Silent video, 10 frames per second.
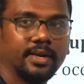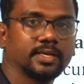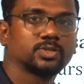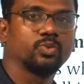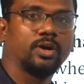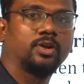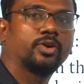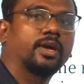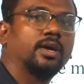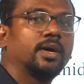next one.
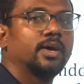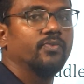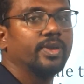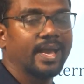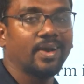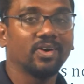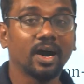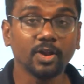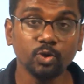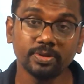Okay, we have
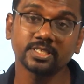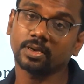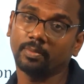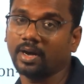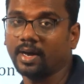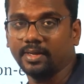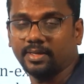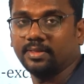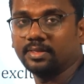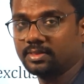Anupasamhari,
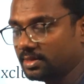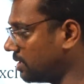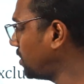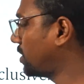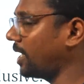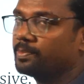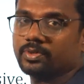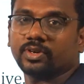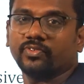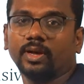the third type of
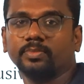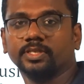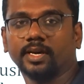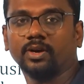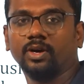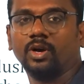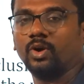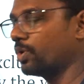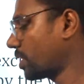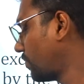Savyabhijara.
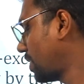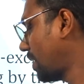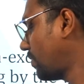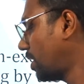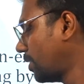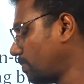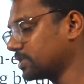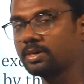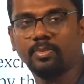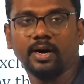Okay, we have
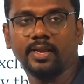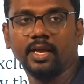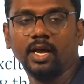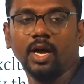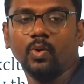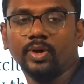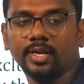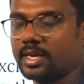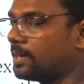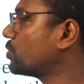Anupasamhari. When
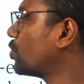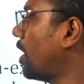it comes to